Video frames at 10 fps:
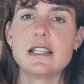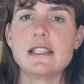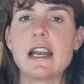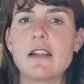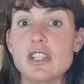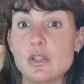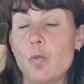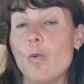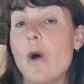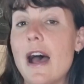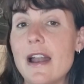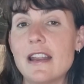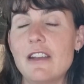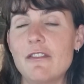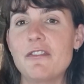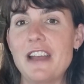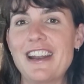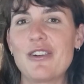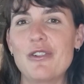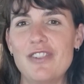instead of just one if an
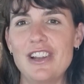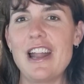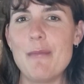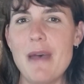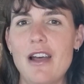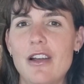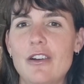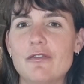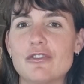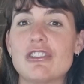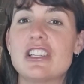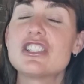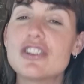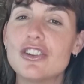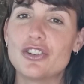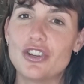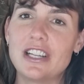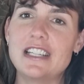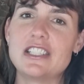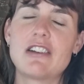equivalent amount of traditional
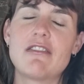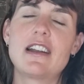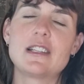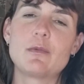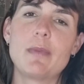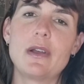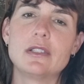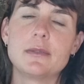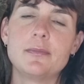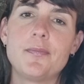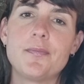nuclear generators were built?